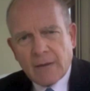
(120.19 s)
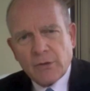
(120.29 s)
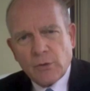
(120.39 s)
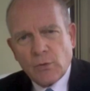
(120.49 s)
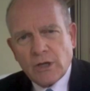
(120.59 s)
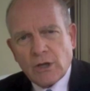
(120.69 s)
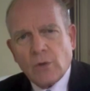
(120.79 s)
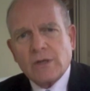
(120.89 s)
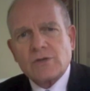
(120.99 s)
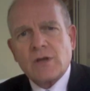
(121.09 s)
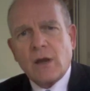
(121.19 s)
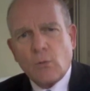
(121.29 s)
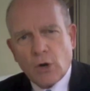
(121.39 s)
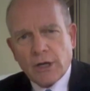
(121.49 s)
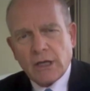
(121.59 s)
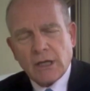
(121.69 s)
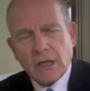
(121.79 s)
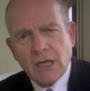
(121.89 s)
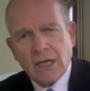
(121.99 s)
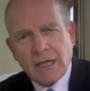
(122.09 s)
of the window, it's not working.
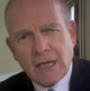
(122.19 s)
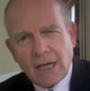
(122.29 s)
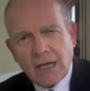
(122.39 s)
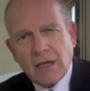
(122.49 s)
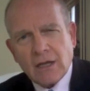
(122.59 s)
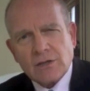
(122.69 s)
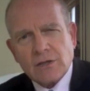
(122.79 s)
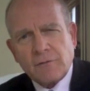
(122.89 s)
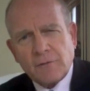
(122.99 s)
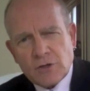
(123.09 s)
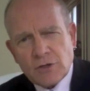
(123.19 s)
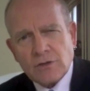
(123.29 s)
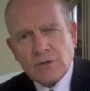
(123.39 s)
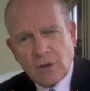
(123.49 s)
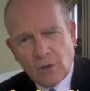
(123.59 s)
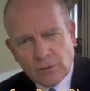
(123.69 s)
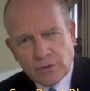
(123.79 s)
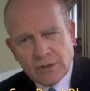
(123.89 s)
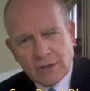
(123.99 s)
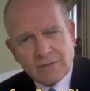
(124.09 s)
Getting a sufficient
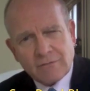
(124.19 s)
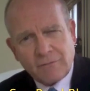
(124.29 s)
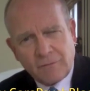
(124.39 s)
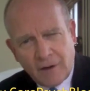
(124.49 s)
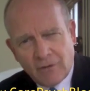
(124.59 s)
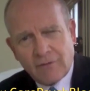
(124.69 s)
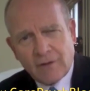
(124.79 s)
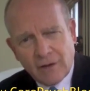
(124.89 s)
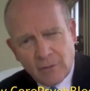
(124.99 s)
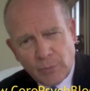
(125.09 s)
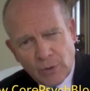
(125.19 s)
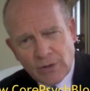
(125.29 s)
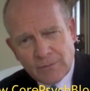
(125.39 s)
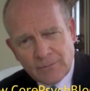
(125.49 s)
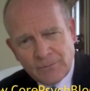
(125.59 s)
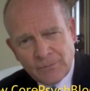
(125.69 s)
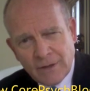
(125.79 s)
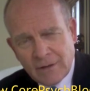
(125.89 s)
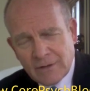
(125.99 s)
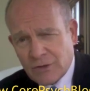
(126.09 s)
dose is very, very important.
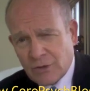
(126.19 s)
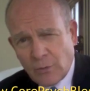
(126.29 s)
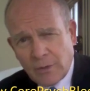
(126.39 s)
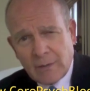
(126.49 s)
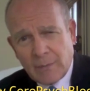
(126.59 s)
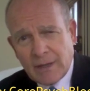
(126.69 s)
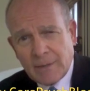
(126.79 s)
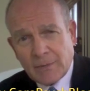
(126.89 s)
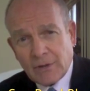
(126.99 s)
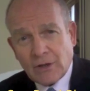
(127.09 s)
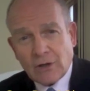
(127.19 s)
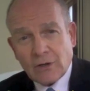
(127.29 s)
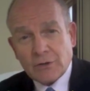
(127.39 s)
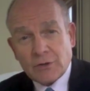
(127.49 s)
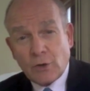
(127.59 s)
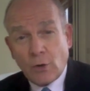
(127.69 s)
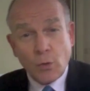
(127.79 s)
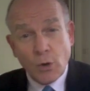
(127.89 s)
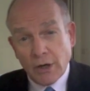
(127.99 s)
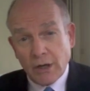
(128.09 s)
So many people are so
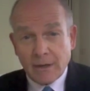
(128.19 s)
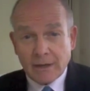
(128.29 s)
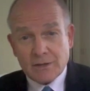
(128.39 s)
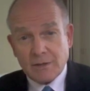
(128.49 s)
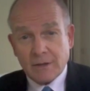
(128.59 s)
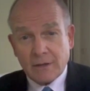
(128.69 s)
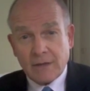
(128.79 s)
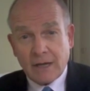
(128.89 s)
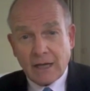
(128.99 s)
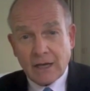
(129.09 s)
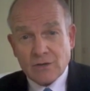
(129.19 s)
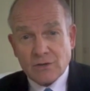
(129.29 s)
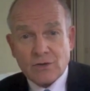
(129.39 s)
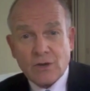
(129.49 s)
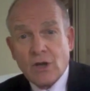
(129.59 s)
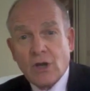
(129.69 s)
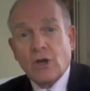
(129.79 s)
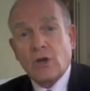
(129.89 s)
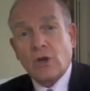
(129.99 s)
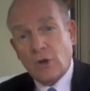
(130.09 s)
worried about stimulant medications
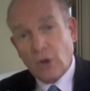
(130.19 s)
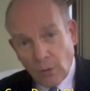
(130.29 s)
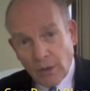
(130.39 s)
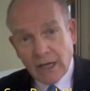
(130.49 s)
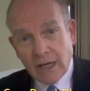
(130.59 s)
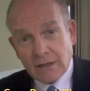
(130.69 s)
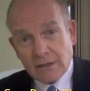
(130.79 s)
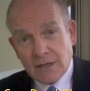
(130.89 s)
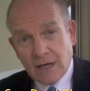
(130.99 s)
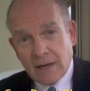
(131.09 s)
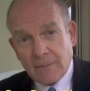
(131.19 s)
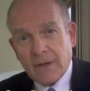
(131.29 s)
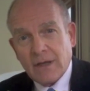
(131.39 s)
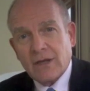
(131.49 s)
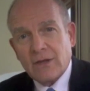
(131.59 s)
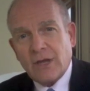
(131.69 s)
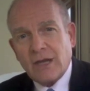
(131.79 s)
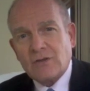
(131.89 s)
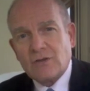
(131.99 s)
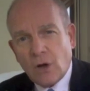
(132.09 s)
going out the top, they
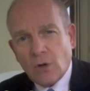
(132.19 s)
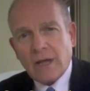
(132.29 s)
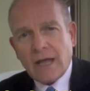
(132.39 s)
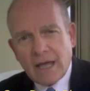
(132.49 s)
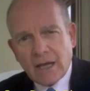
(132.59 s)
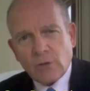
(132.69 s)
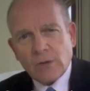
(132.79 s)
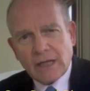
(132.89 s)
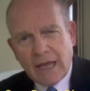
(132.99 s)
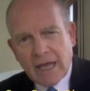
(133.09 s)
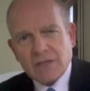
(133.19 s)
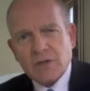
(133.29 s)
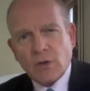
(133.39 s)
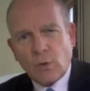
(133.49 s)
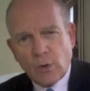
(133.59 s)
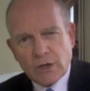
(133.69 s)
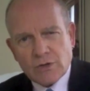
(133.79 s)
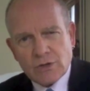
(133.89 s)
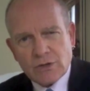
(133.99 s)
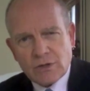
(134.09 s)
don't adequately ask the
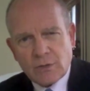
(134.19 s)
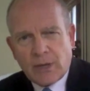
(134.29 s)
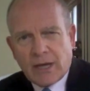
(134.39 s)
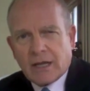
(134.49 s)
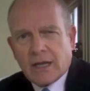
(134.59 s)
questions about